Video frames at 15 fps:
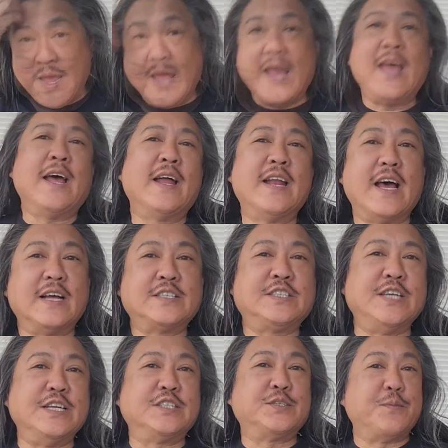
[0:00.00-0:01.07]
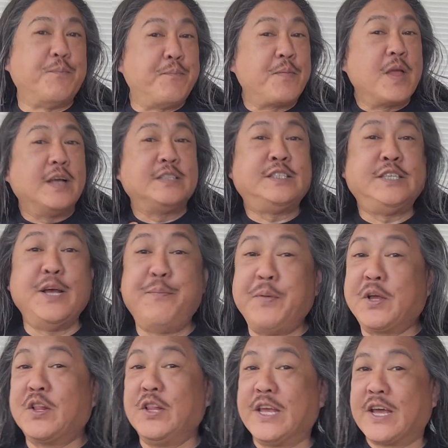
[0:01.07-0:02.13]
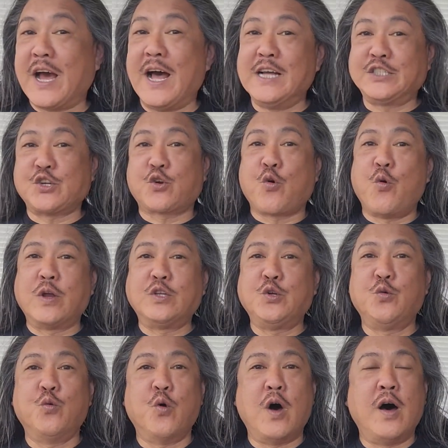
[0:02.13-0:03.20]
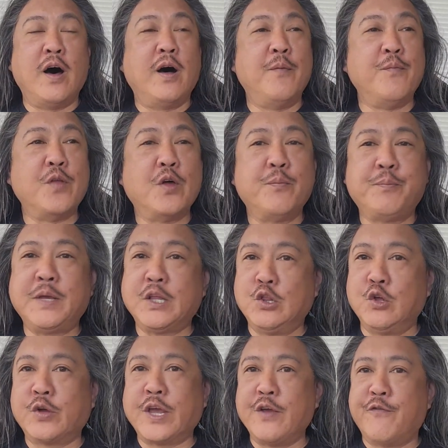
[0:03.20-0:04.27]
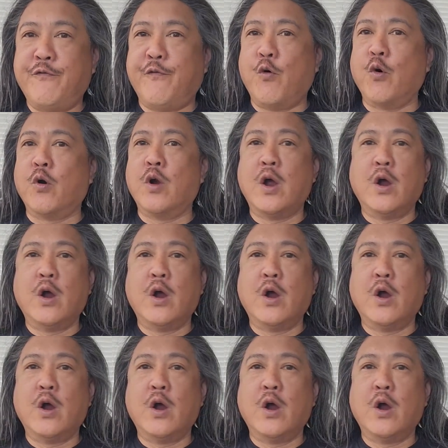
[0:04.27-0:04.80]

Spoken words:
And since typically guys are going to be looking for